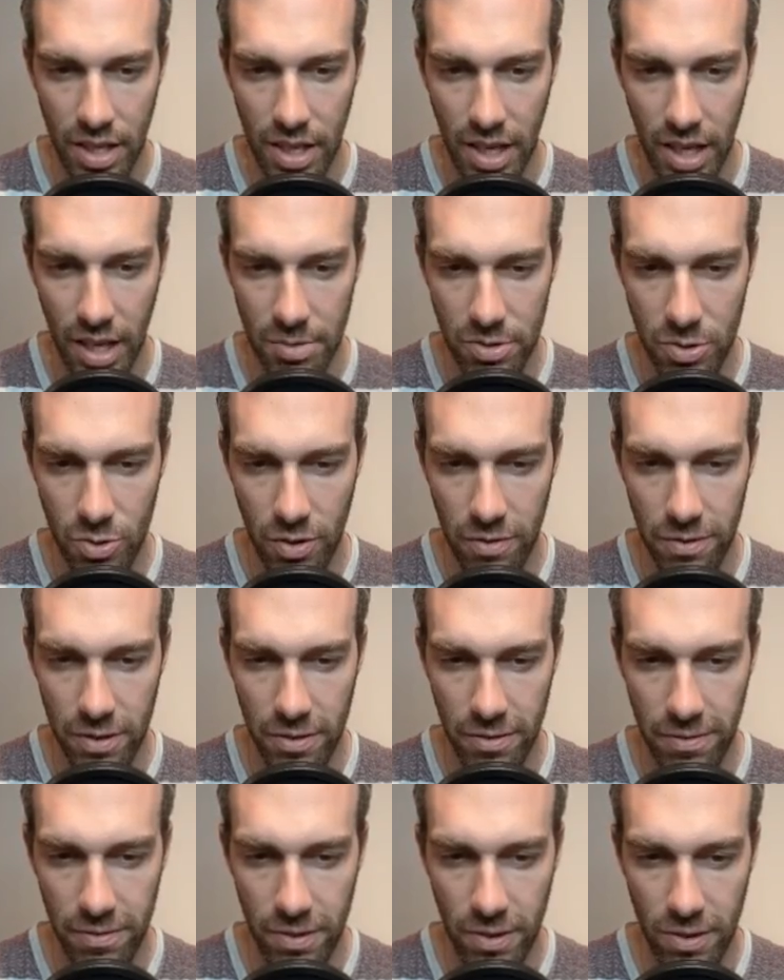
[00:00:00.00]
I'm just going for the
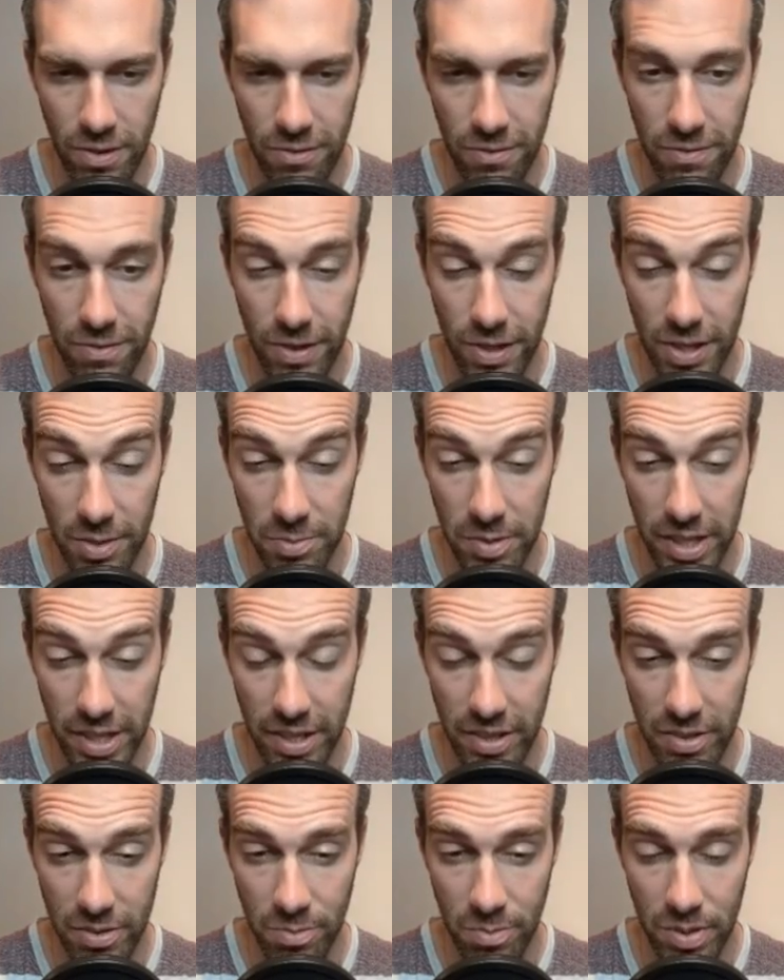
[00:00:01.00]
full farm
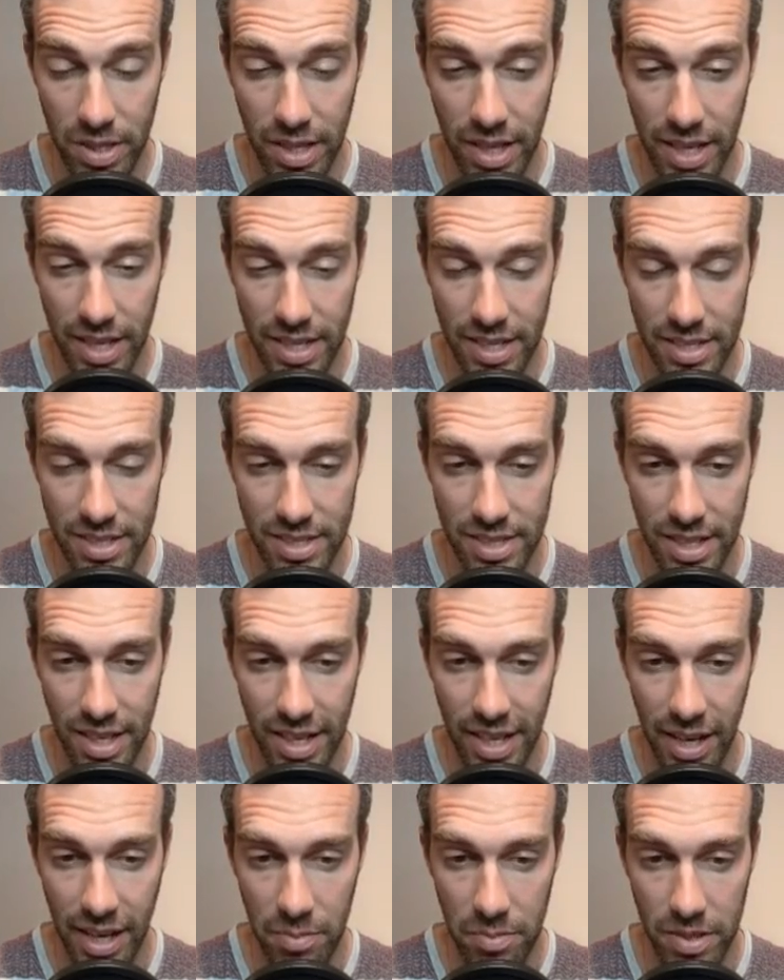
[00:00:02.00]
down, but that is not
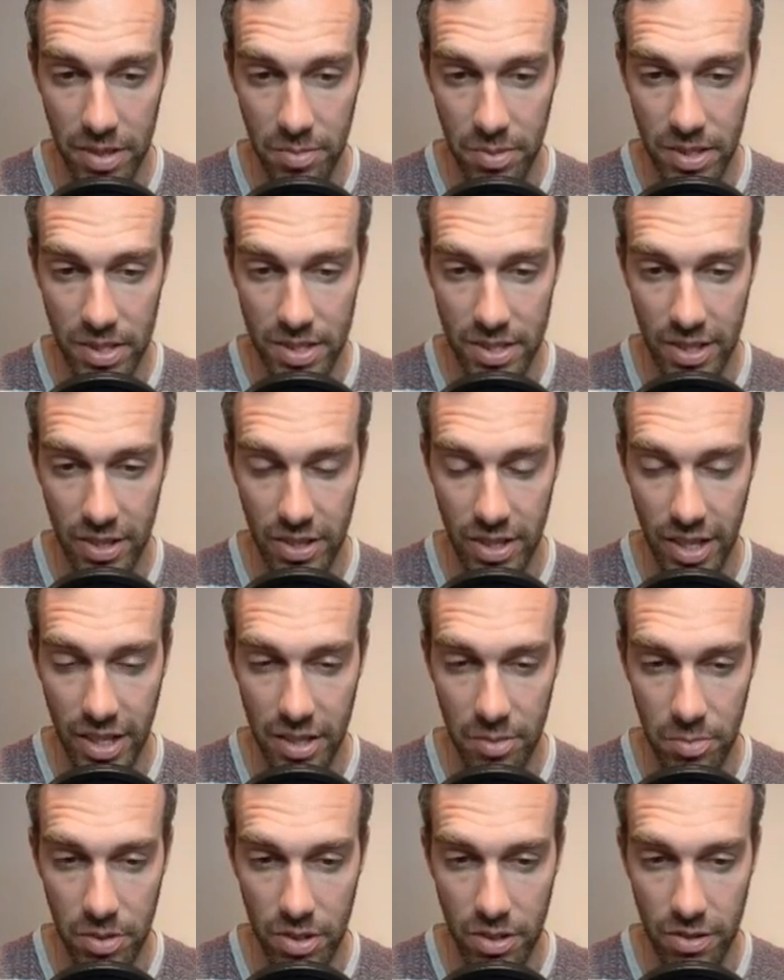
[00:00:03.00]
happening because I already had a
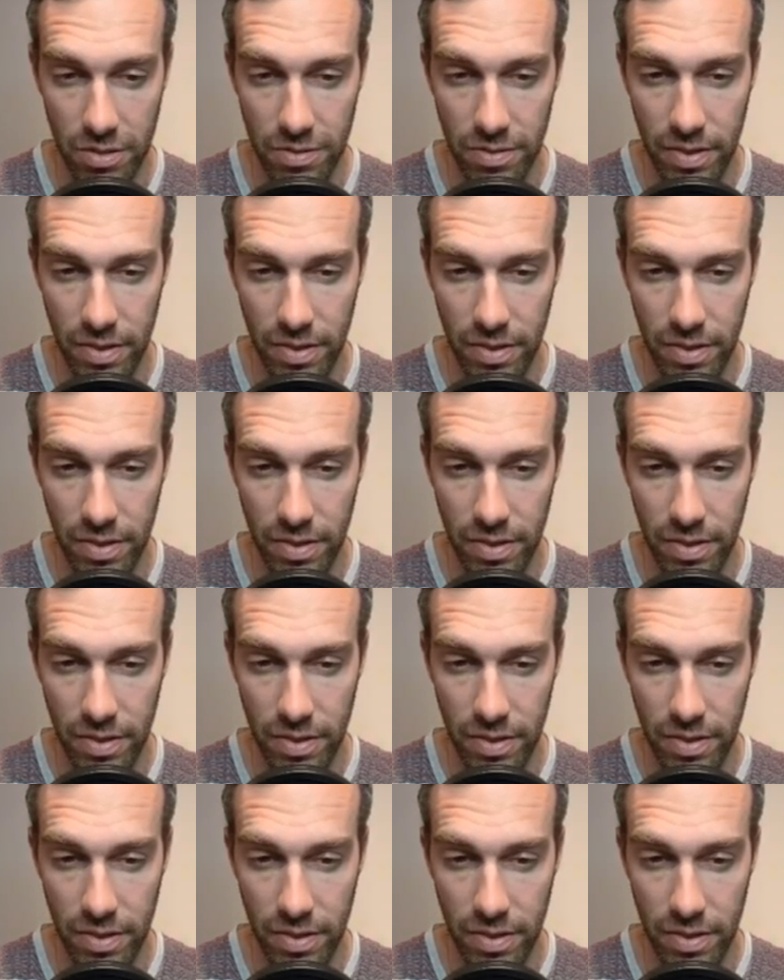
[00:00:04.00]
move.